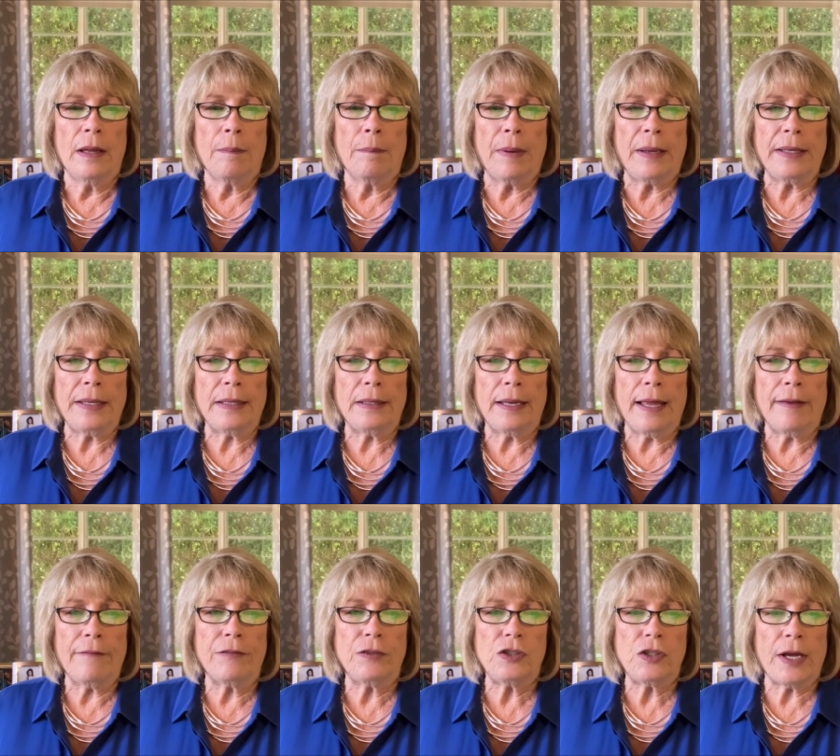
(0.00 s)
But it
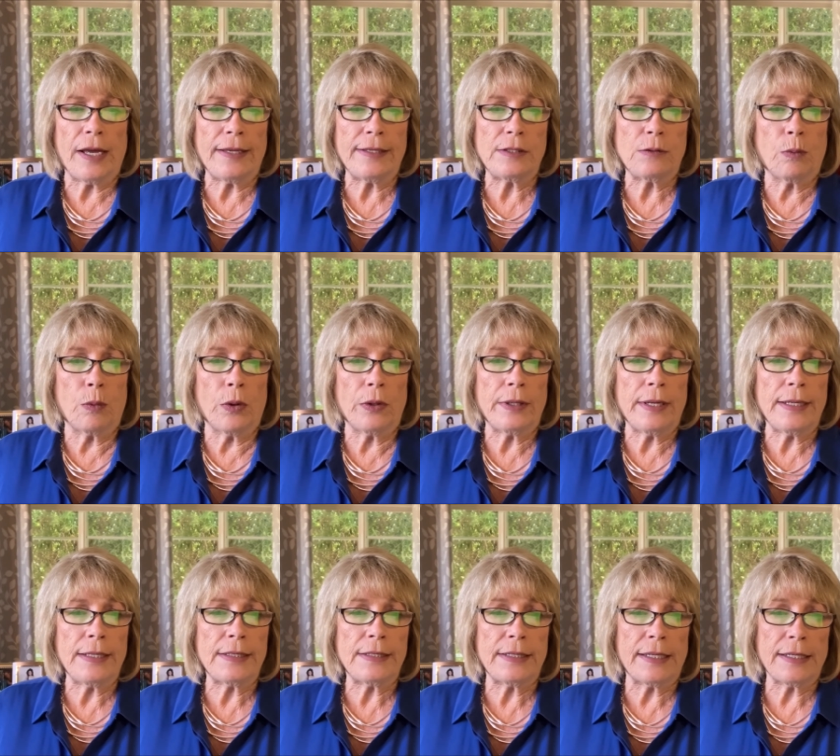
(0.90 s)
left Jess
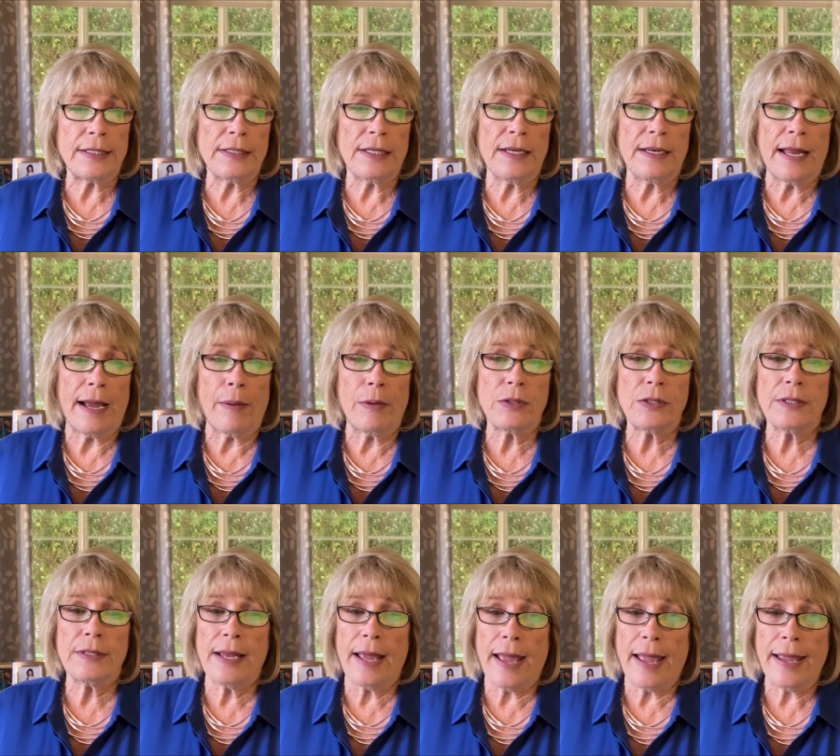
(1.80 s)
working 16 hours a
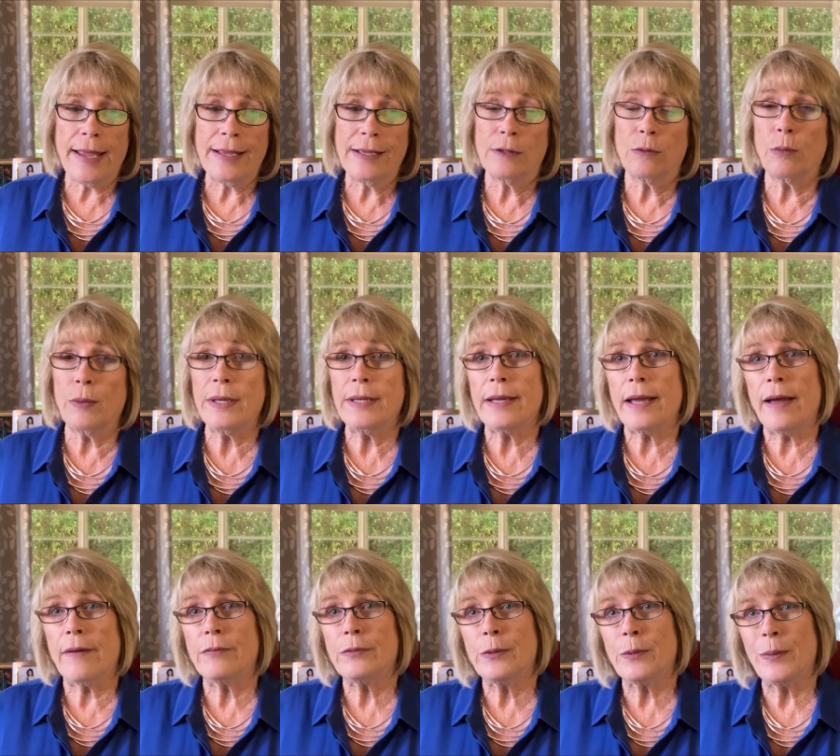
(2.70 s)
day, week
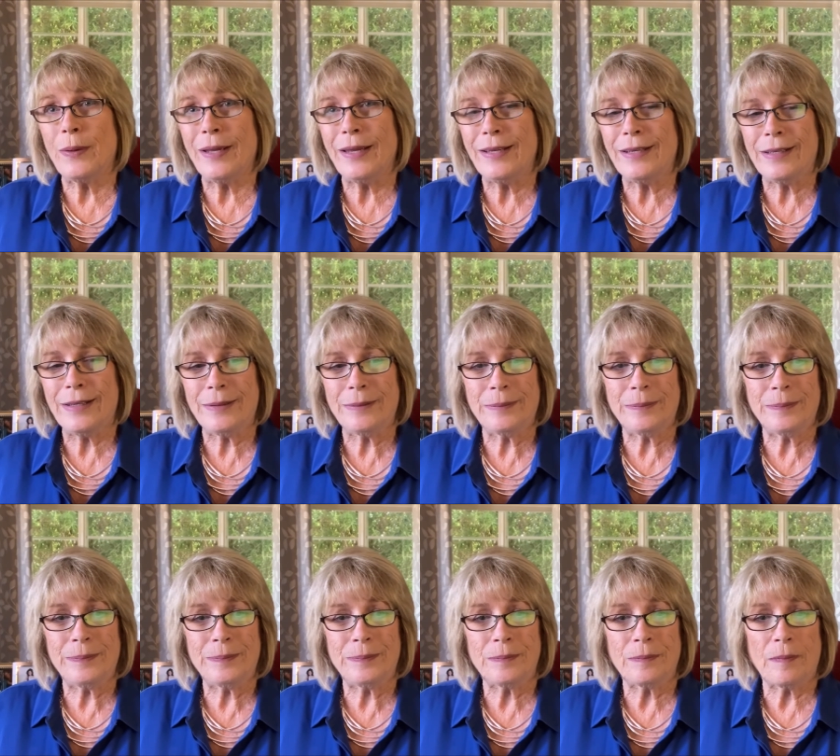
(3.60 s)
after week.
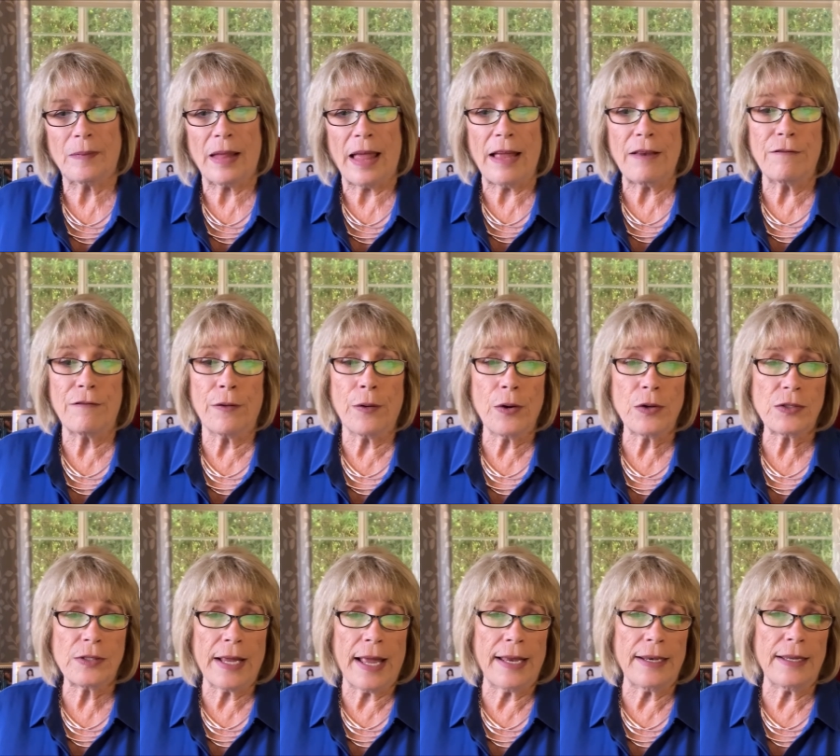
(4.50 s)
At
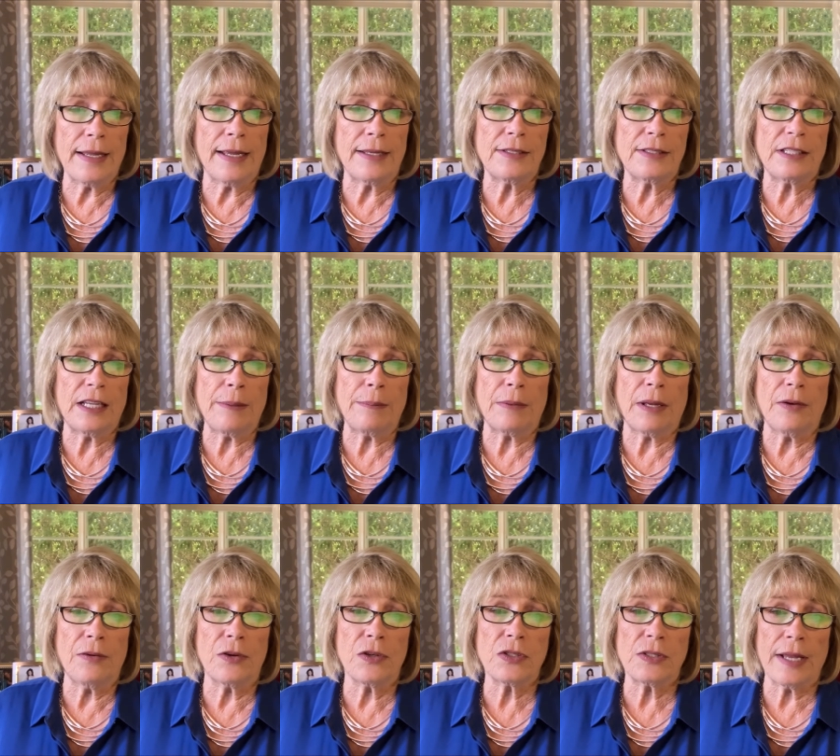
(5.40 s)
first, Andy had seemed
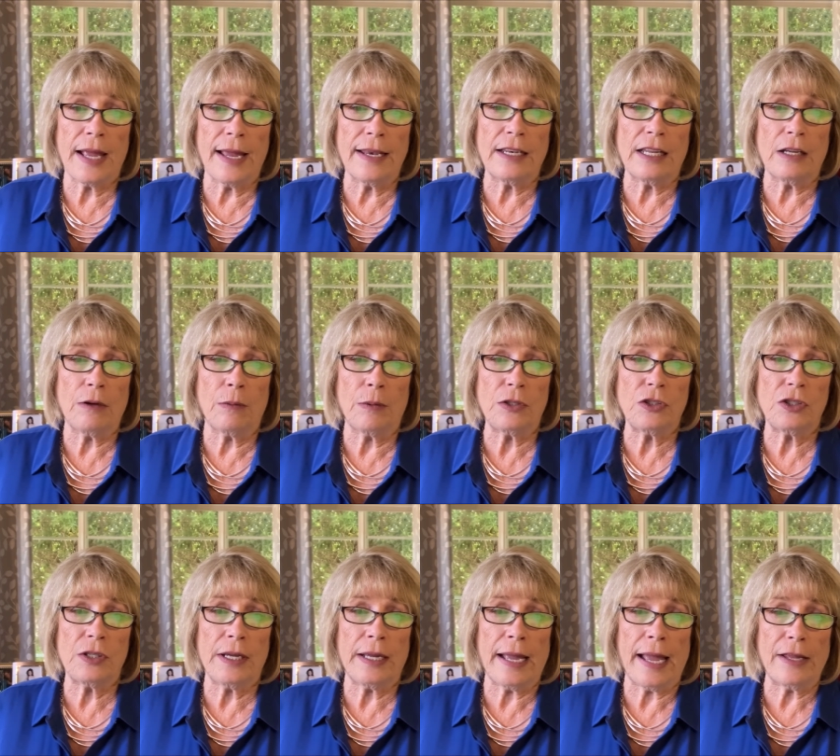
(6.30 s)
understanding when
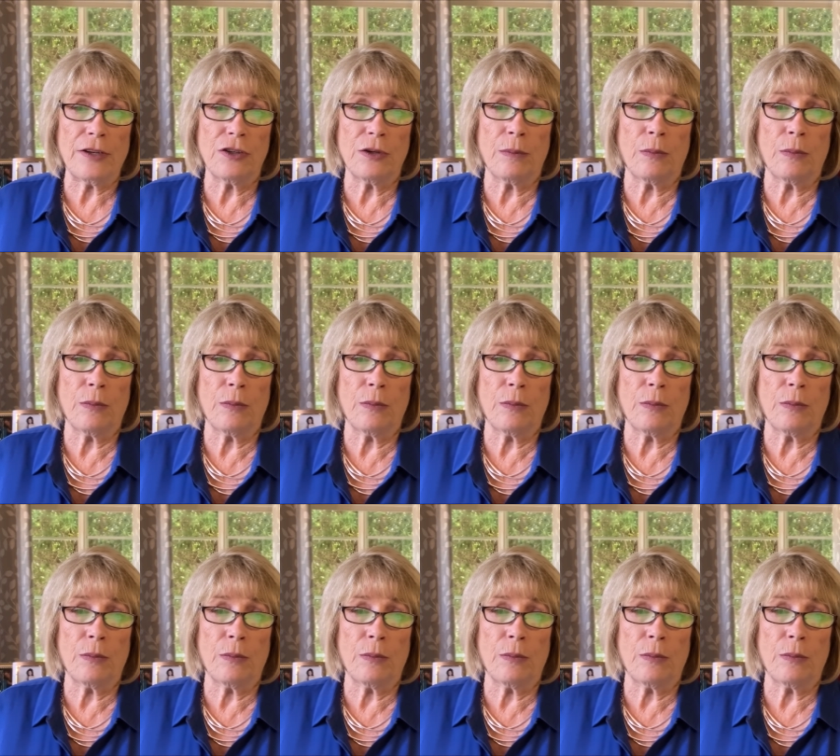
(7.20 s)
she had to